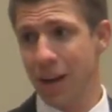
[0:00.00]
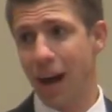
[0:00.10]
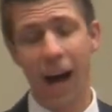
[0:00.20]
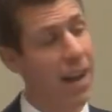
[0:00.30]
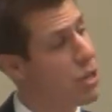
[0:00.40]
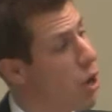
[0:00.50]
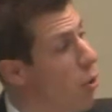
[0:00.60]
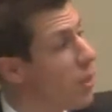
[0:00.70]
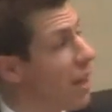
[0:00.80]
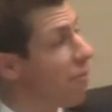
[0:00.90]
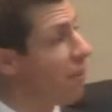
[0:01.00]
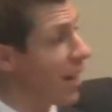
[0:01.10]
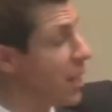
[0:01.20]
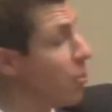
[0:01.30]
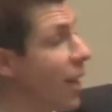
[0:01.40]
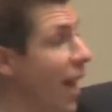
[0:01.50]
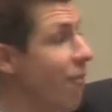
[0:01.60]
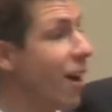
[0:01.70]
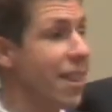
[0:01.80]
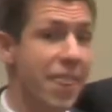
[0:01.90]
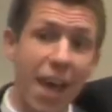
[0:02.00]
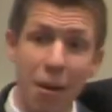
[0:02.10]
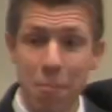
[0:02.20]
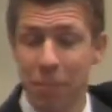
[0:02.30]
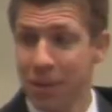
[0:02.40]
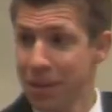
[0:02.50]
I know the effect it will have on them.